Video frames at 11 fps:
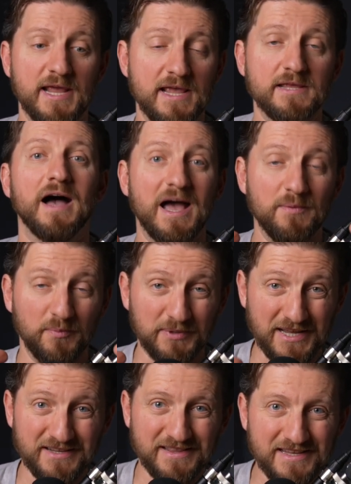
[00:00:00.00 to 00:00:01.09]
Hey, I'm
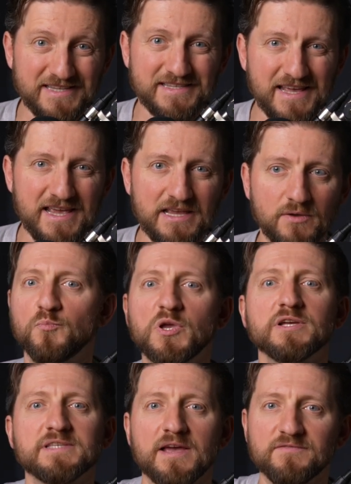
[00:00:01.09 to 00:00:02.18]
applying to this thing
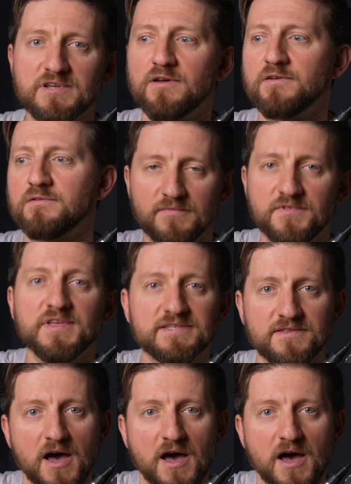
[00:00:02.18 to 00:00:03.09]
because I've done this